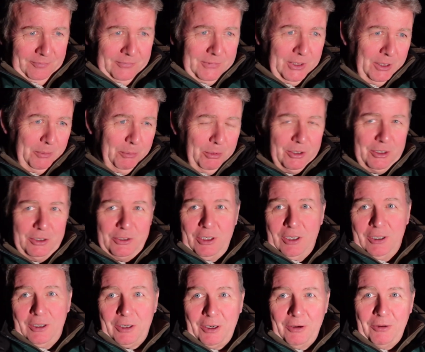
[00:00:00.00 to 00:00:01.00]
so he put the
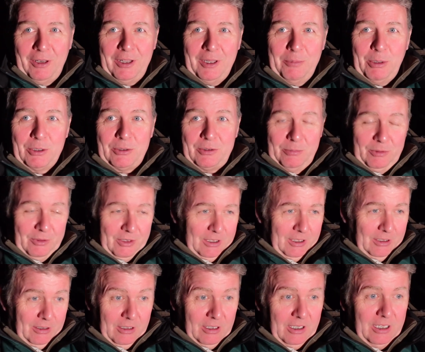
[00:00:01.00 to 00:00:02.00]
charcoal in the bottom of
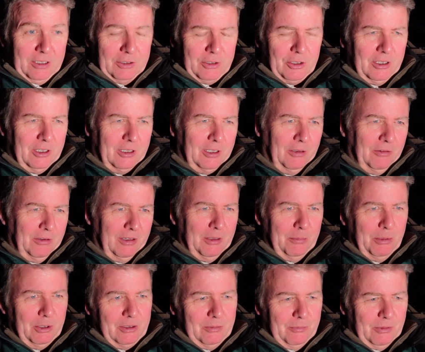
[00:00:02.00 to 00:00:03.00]
the lit charcoal in the
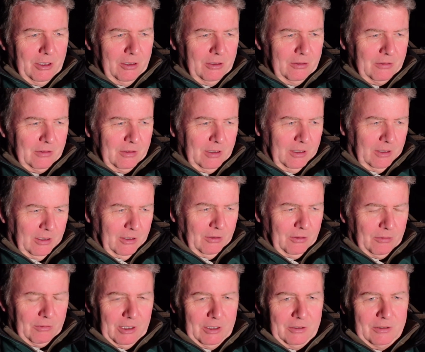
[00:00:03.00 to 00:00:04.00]
bottom of the
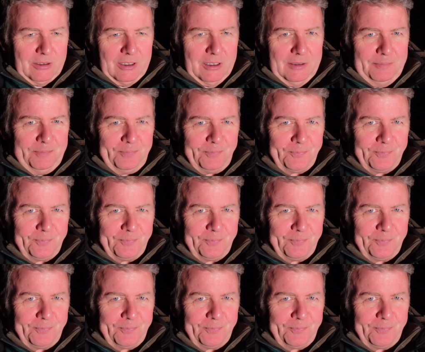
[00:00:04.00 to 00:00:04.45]
hog roaster,